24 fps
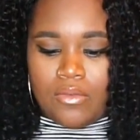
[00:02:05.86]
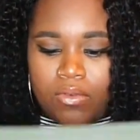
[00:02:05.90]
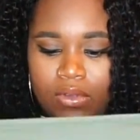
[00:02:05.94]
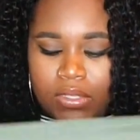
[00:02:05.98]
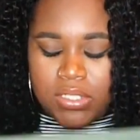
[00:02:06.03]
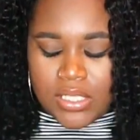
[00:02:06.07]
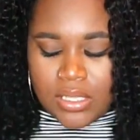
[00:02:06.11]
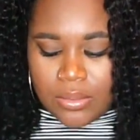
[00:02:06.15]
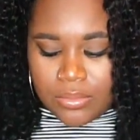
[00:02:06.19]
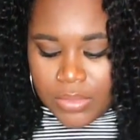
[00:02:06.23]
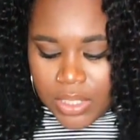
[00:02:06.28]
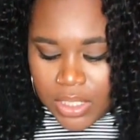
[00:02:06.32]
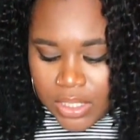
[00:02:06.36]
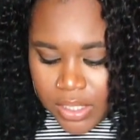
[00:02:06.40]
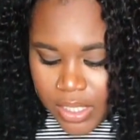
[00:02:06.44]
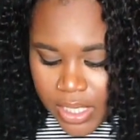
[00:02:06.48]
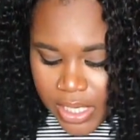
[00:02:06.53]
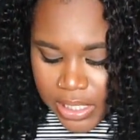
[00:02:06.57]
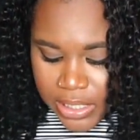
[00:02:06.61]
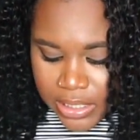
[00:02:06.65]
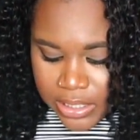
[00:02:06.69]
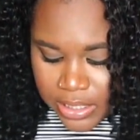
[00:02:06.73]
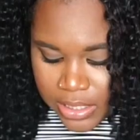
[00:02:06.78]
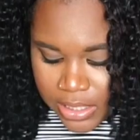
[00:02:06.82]
with something
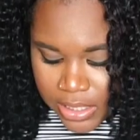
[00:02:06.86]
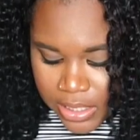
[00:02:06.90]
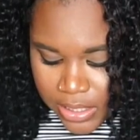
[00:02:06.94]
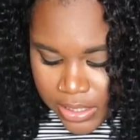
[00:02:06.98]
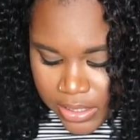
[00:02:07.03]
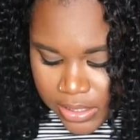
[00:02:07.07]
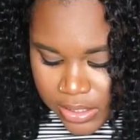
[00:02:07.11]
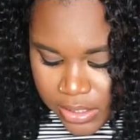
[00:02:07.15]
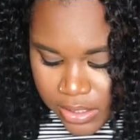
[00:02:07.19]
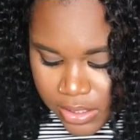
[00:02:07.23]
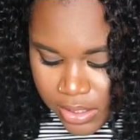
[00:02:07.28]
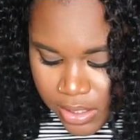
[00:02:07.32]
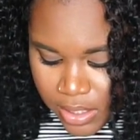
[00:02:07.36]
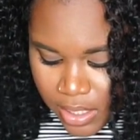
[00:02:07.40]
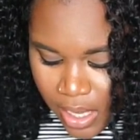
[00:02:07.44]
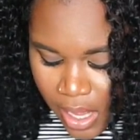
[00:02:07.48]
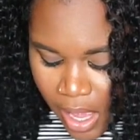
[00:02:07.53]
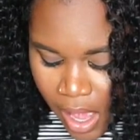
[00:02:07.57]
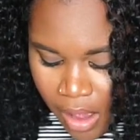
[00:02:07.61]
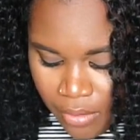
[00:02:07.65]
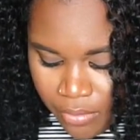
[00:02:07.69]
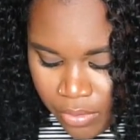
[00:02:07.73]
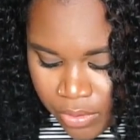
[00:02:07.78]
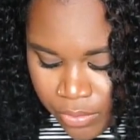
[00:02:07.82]
like this,
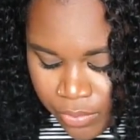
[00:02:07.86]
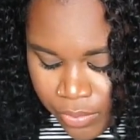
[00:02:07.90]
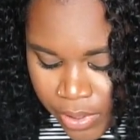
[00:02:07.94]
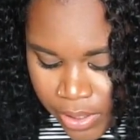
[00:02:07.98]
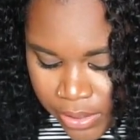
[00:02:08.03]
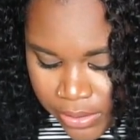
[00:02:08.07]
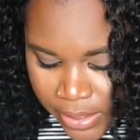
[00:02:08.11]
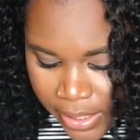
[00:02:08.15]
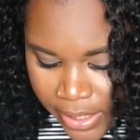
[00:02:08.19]
I would wear